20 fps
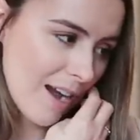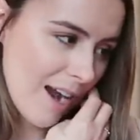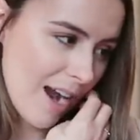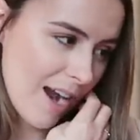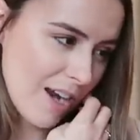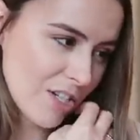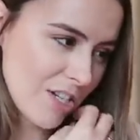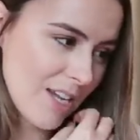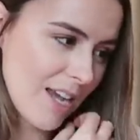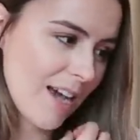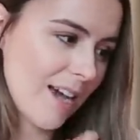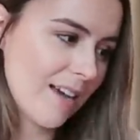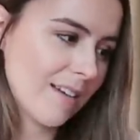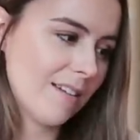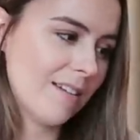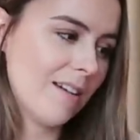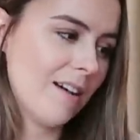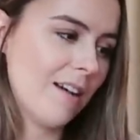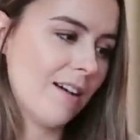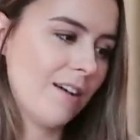I actually
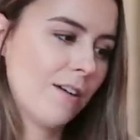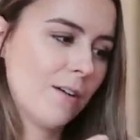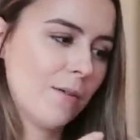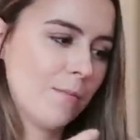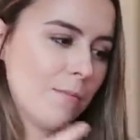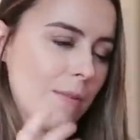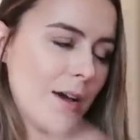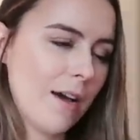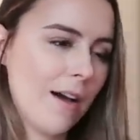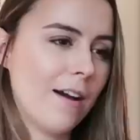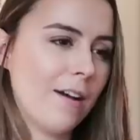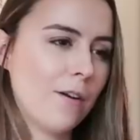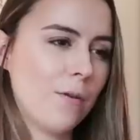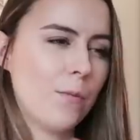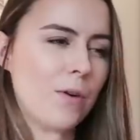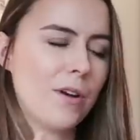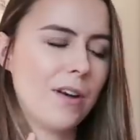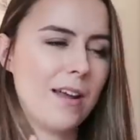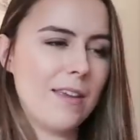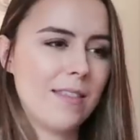had my eye
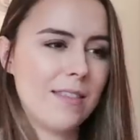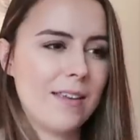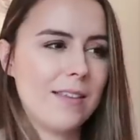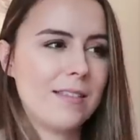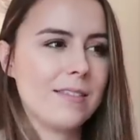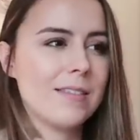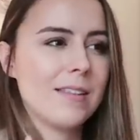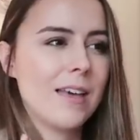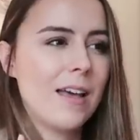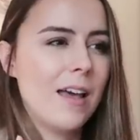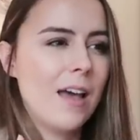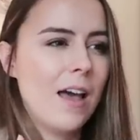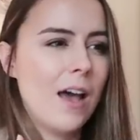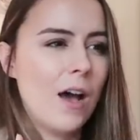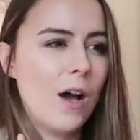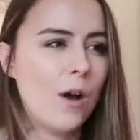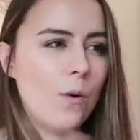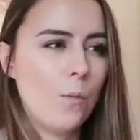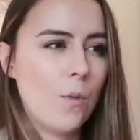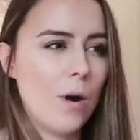on one like this
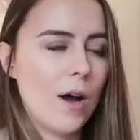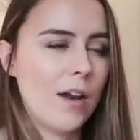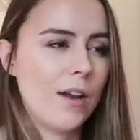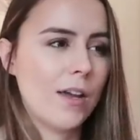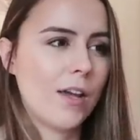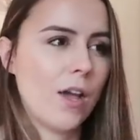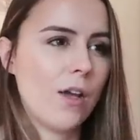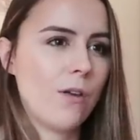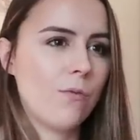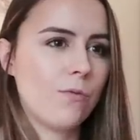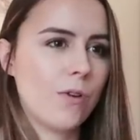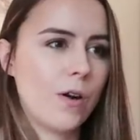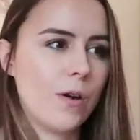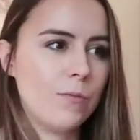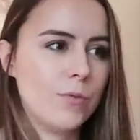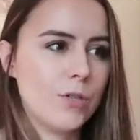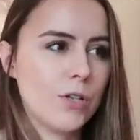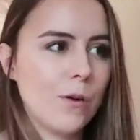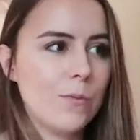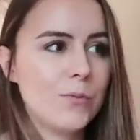a while ago
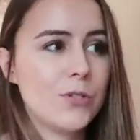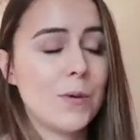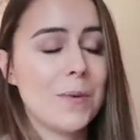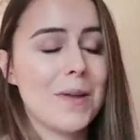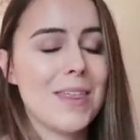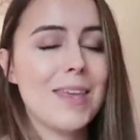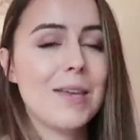from Topshop.